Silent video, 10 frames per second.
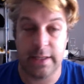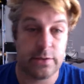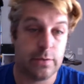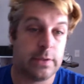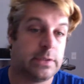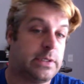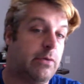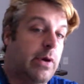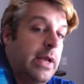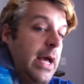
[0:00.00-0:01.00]
you can see
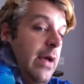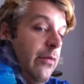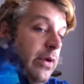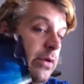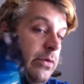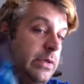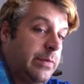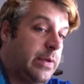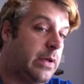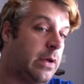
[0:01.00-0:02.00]
right now, I have Windows
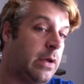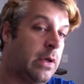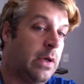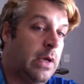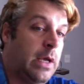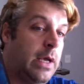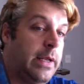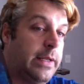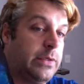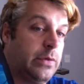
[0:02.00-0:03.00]
up there,
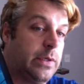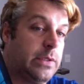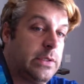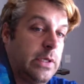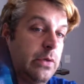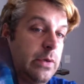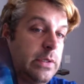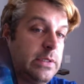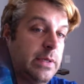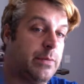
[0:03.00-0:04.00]
and as you can
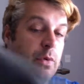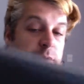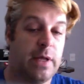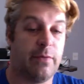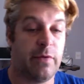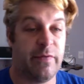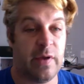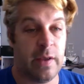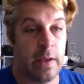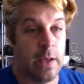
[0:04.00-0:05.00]
see most
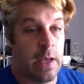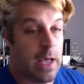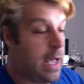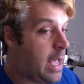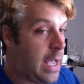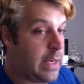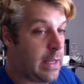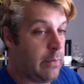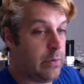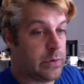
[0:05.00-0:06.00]
everything. And
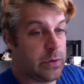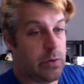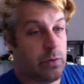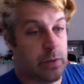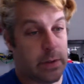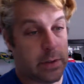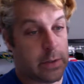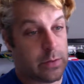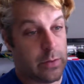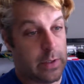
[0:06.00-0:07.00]
I will show you the
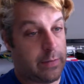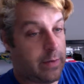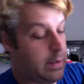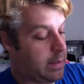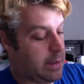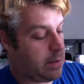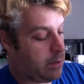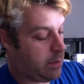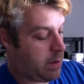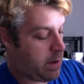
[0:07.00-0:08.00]
touchscreen if I can get
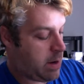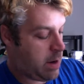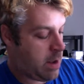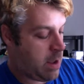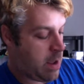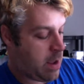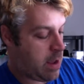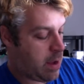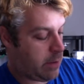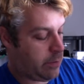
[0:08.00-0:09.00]
to it.
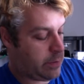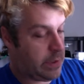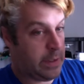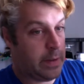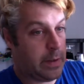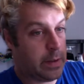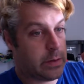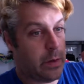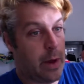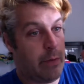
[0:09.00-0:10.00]
And you see,
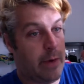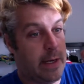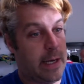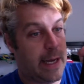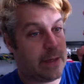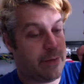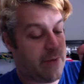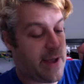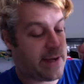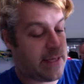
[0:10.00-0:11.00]
so I really like the
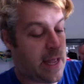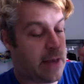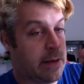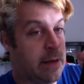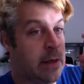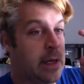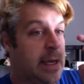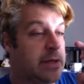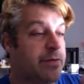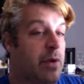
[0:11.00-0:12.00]
fact that
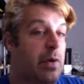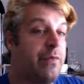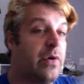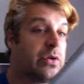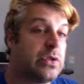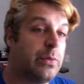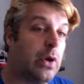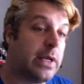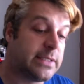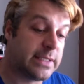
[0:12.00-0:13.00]
it's very
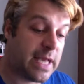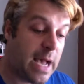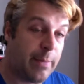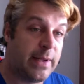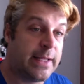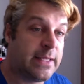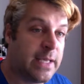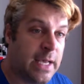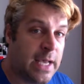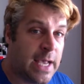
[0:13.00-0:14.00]
functional as a tablet.
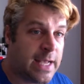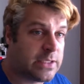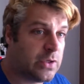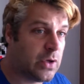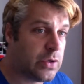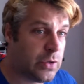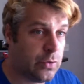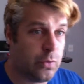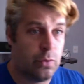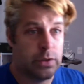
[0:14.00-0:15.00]
It's not
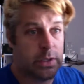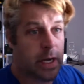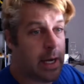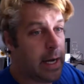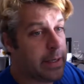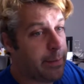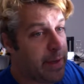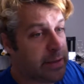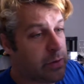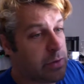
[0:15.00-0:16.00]
huge. The
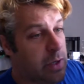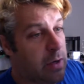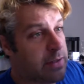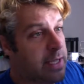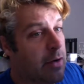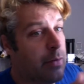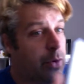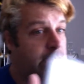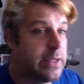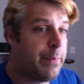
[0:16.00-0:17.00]
bezels aren't
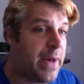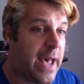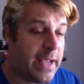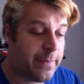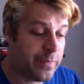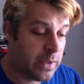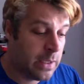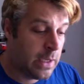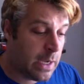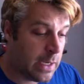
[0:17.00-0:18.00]
terrible at the back.
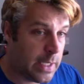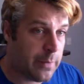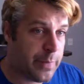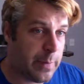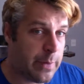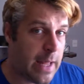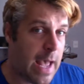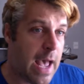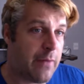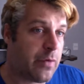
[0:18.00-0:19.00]
A lot of people
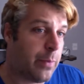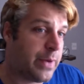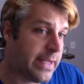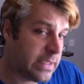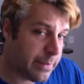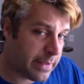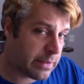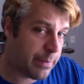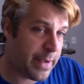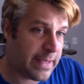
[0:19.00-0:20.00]
have complained about
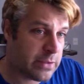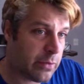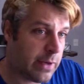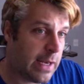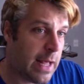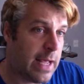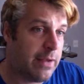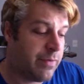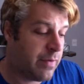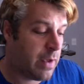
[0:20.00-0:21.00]
the battery
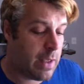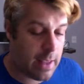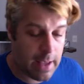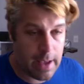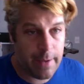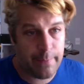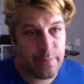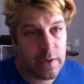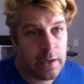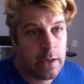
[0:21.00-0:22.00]
life.
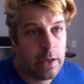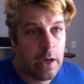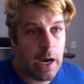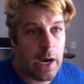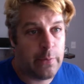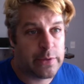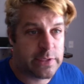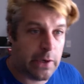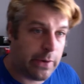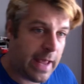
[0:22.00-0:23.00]
I would
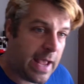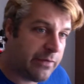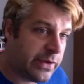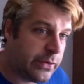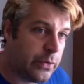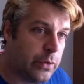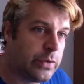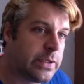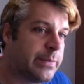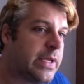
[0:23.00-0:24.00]
say on heavy use, I'm